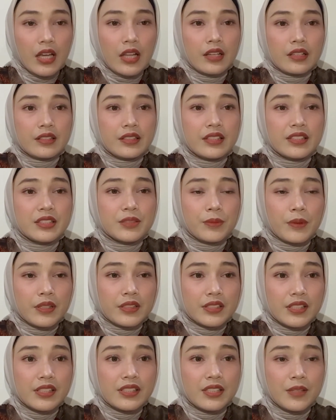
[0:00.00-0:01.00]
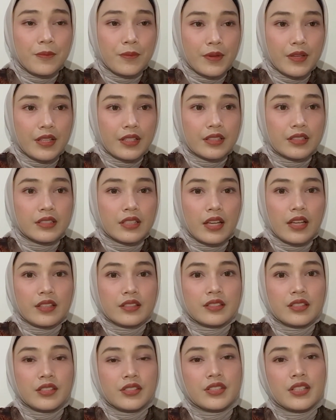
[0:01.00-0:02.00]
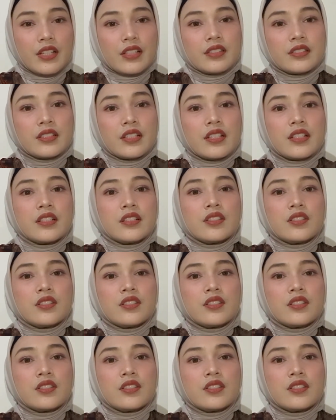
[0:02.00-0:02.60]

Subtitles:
These participants, as suggested,